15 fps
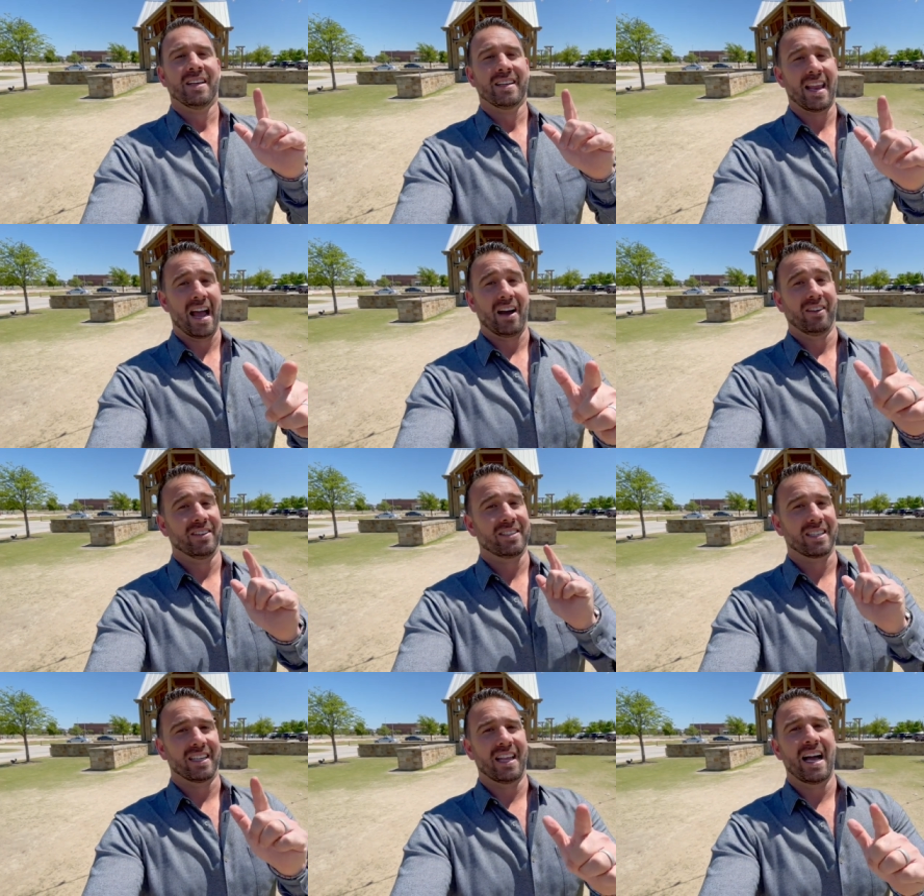Now,
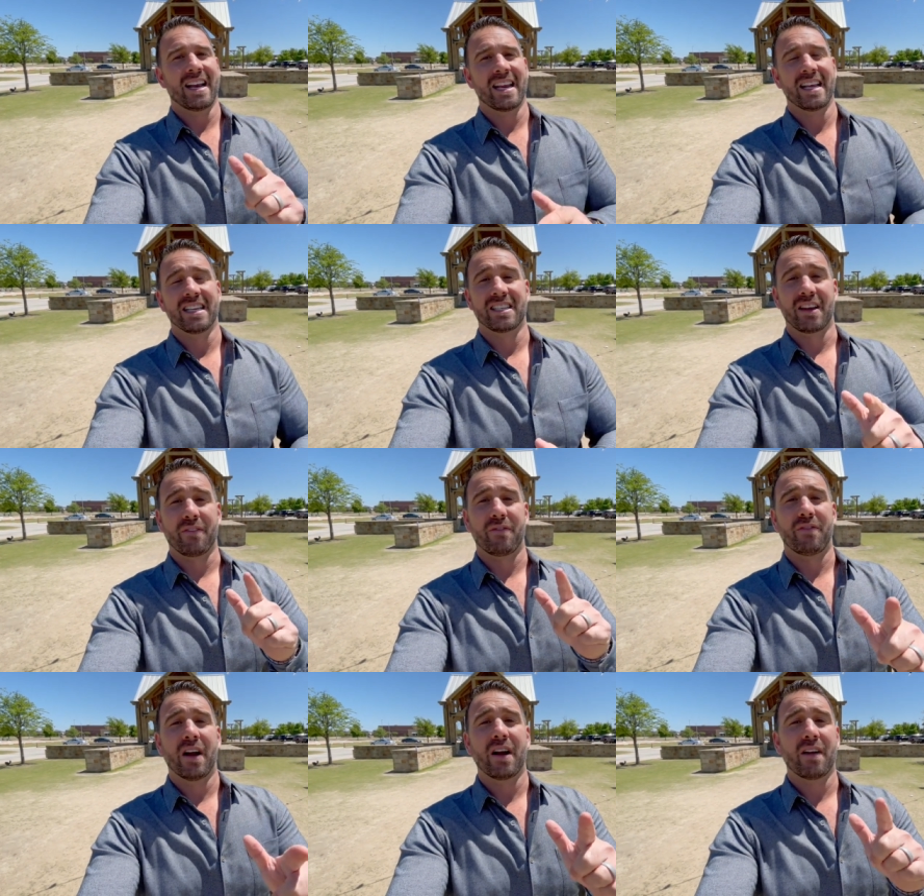Celina is a
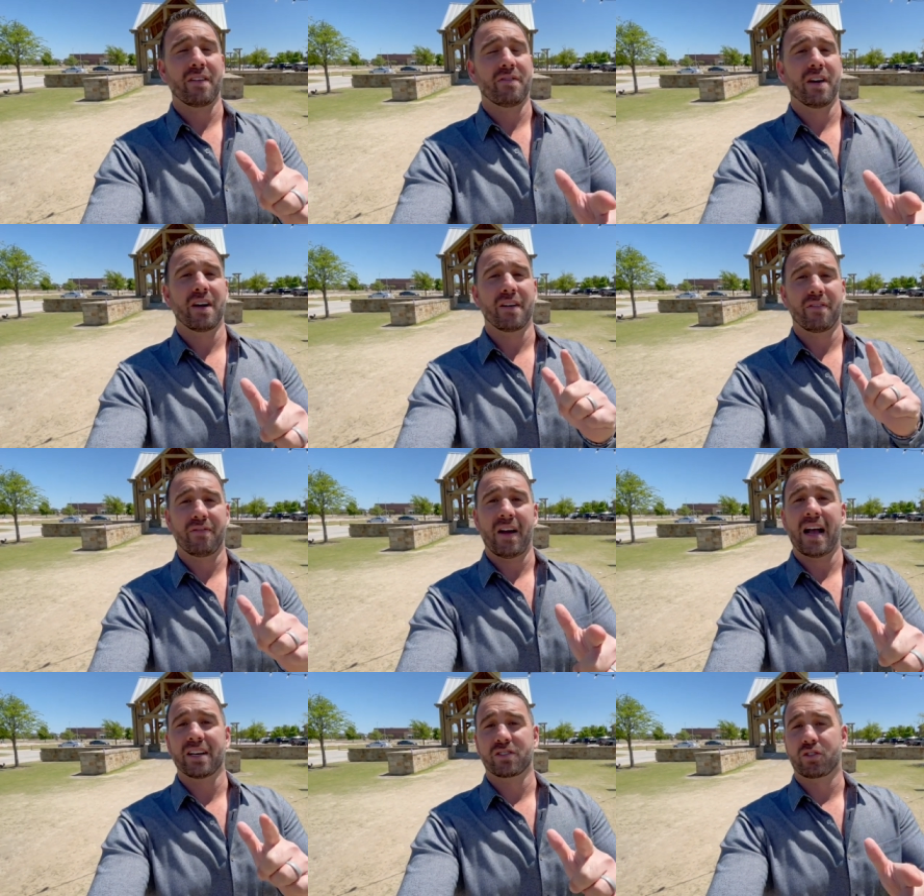very, very
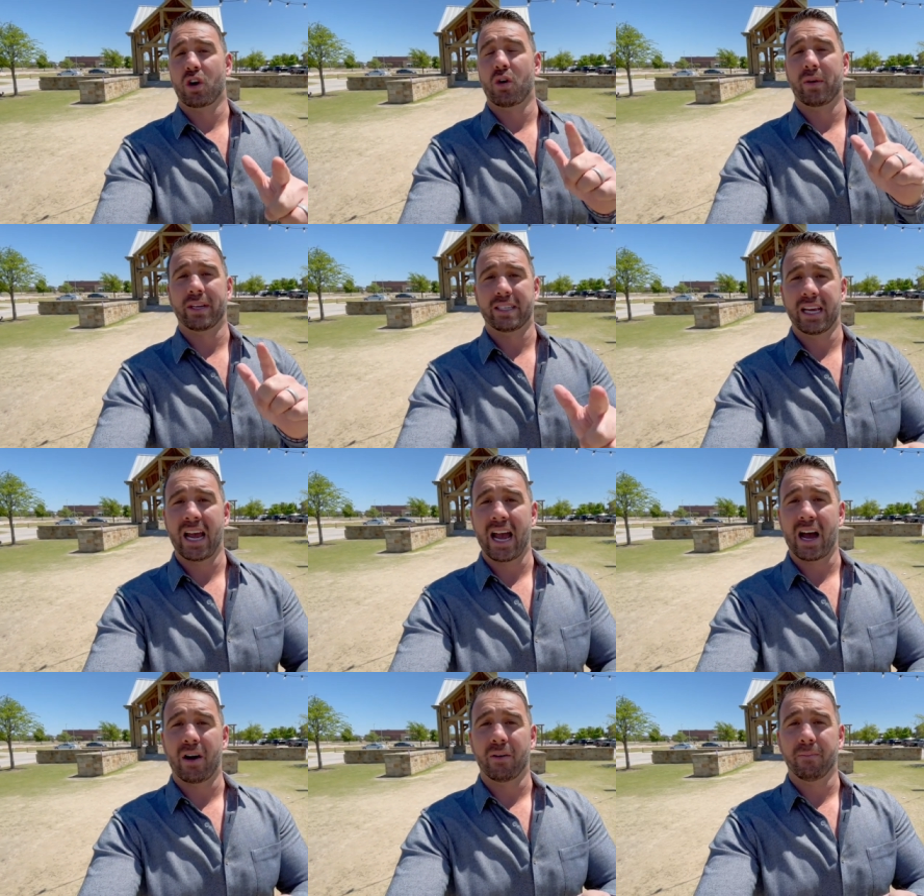fast-growing
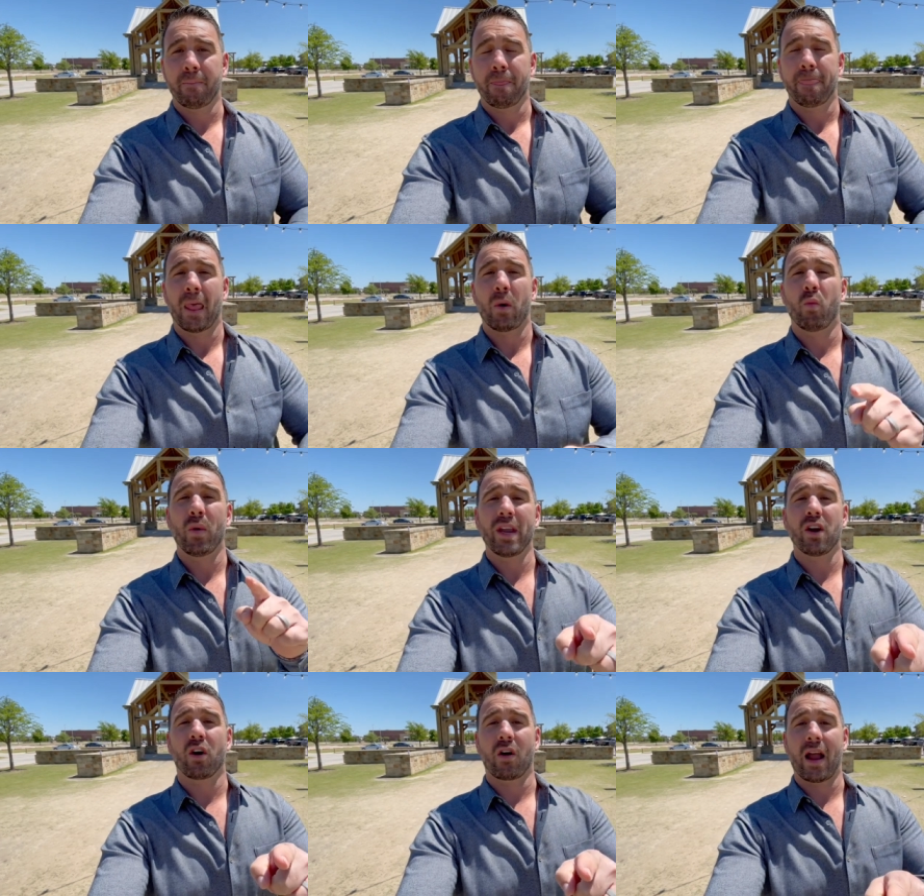town, and
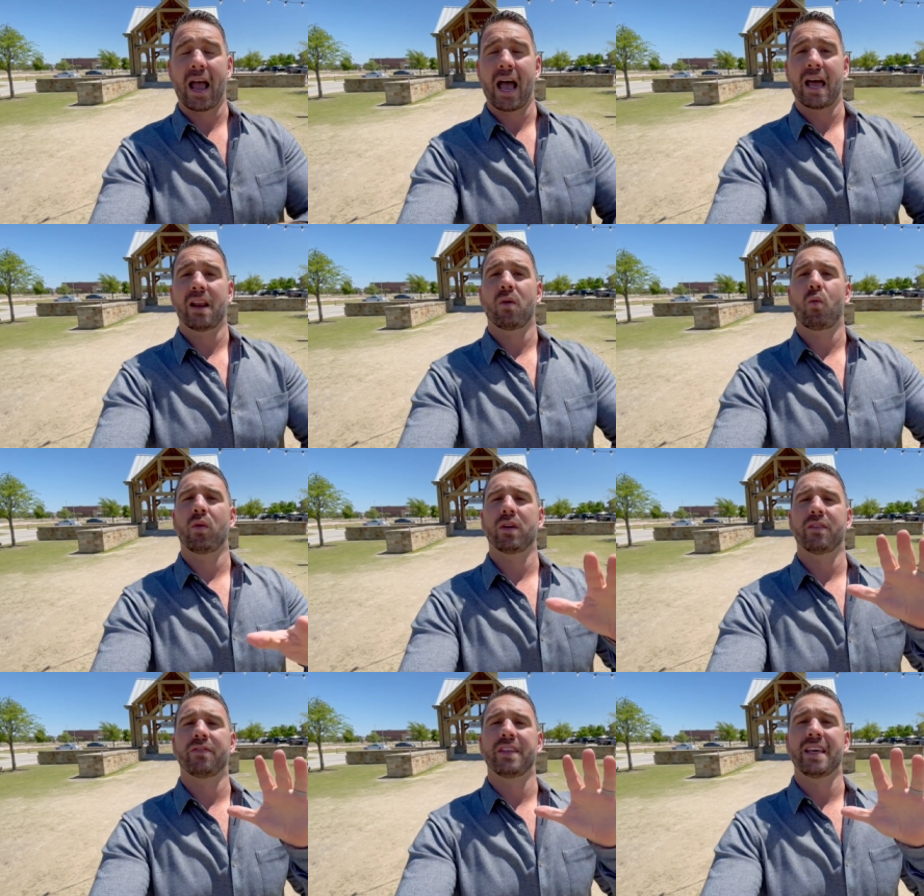we are at
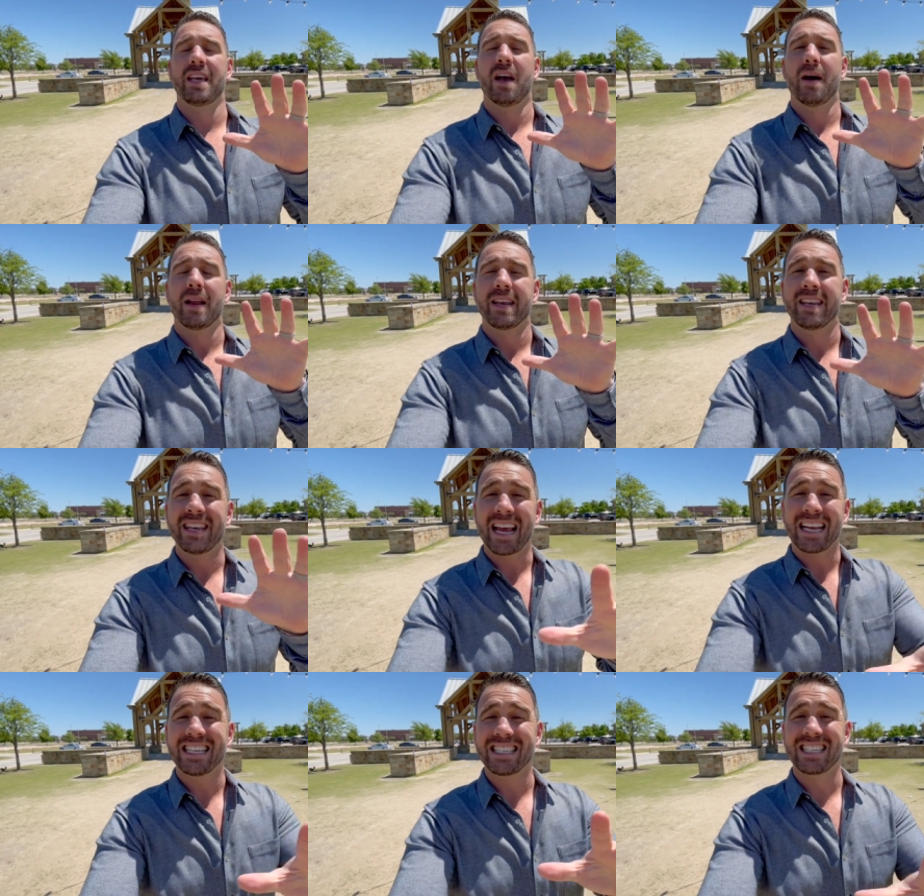one of the
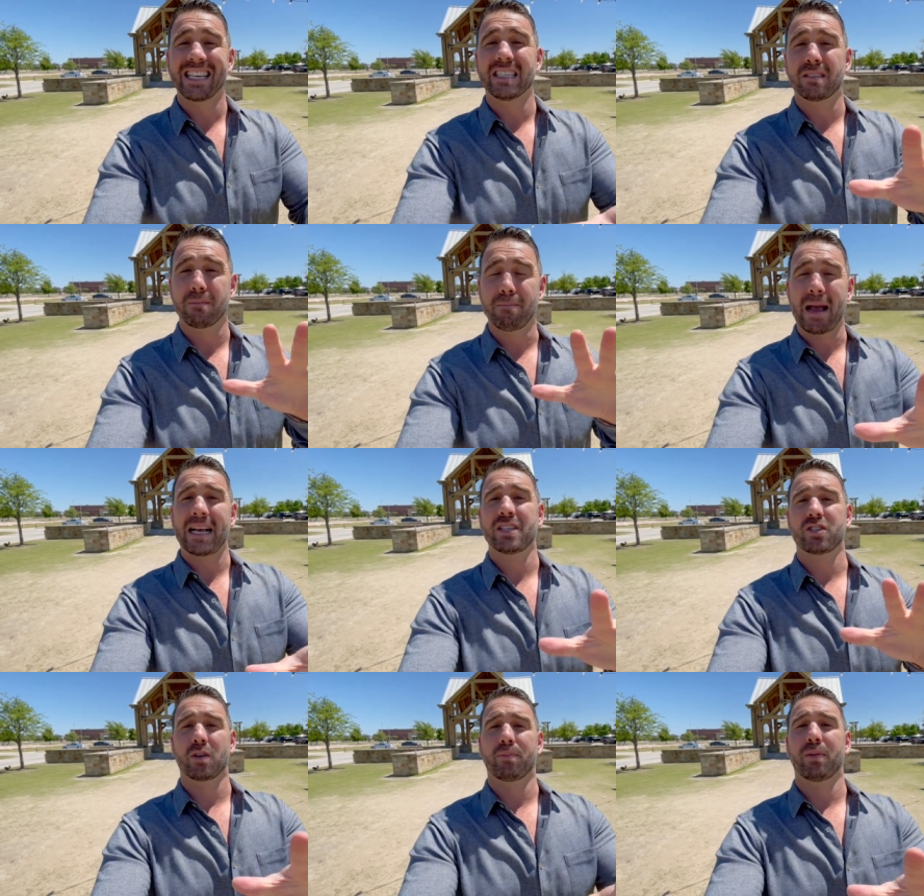nicest
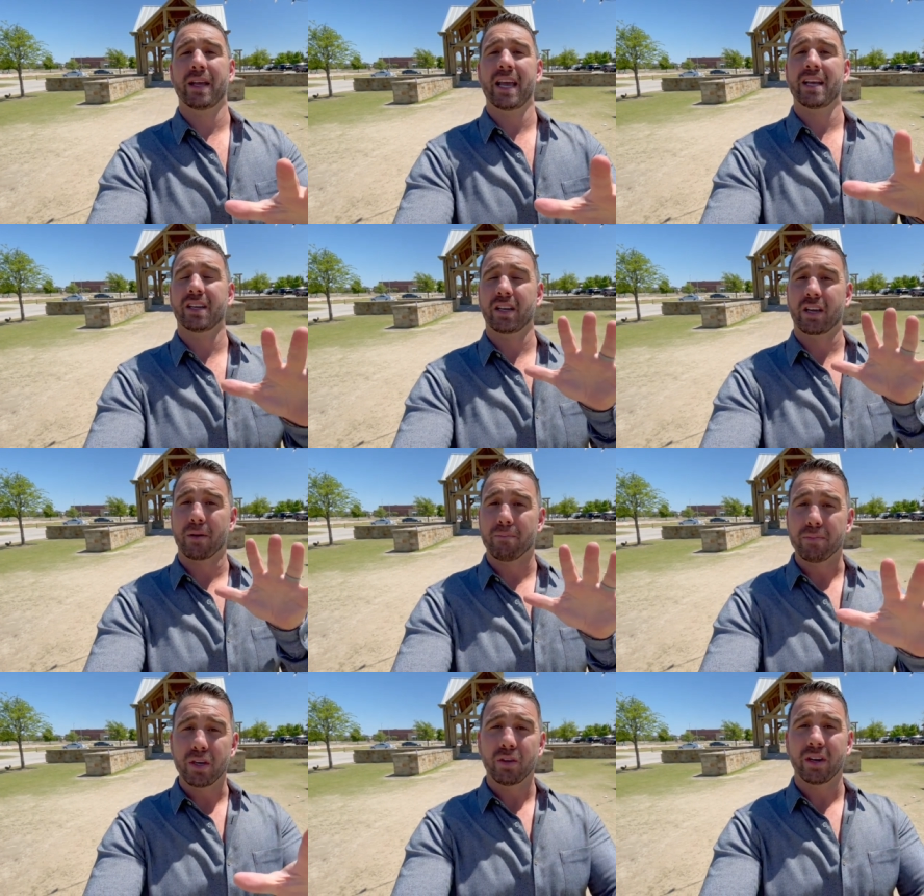master plan
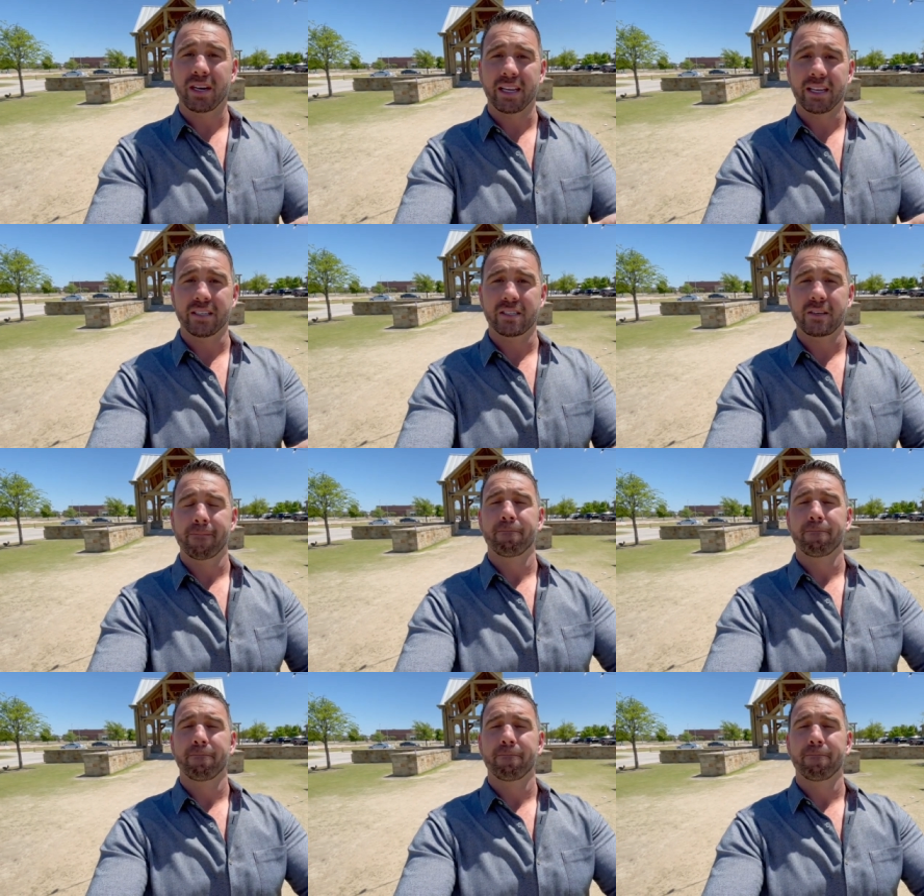communities